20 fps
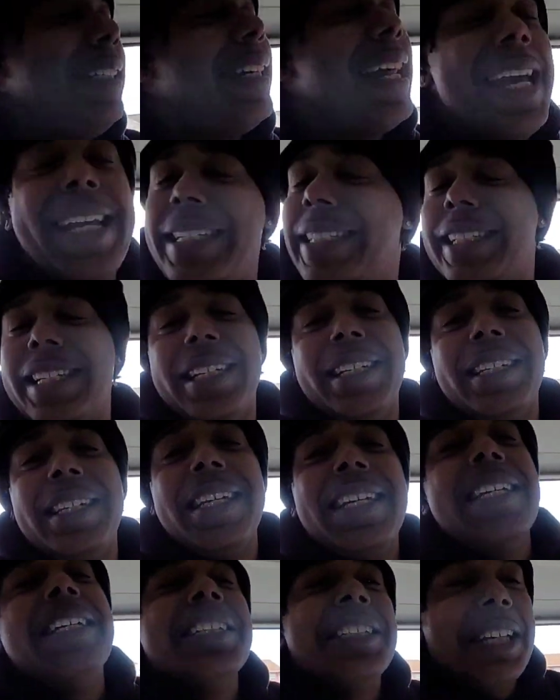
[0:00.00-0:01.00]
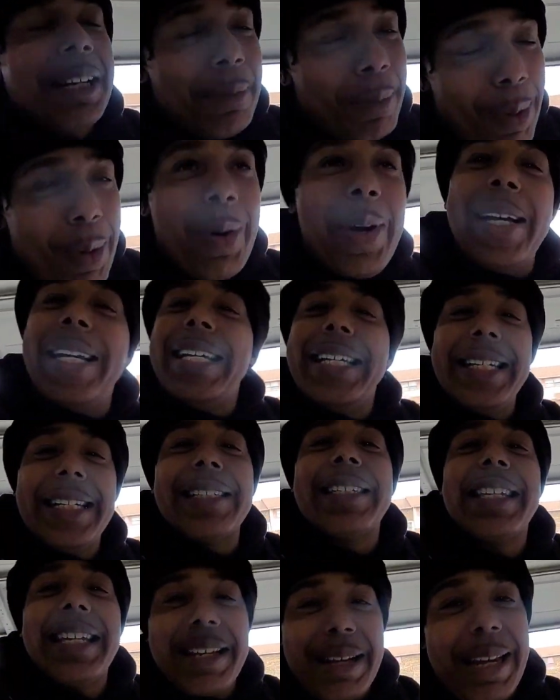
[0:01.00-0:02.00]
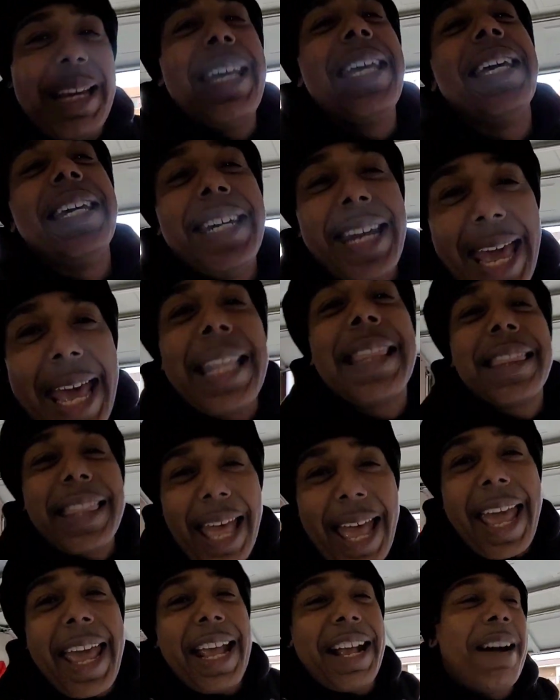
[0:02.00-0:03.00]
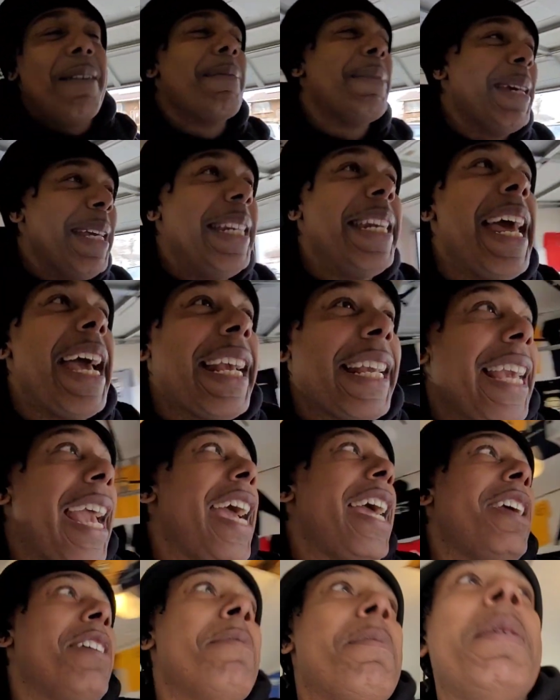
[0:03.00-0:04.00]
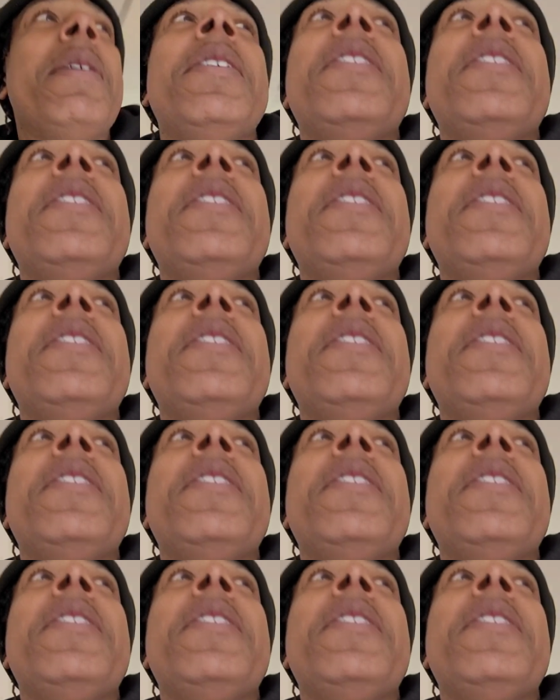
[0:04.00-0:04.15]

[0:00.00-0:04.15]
Nation. Your boy is in that thing. I'm in that game.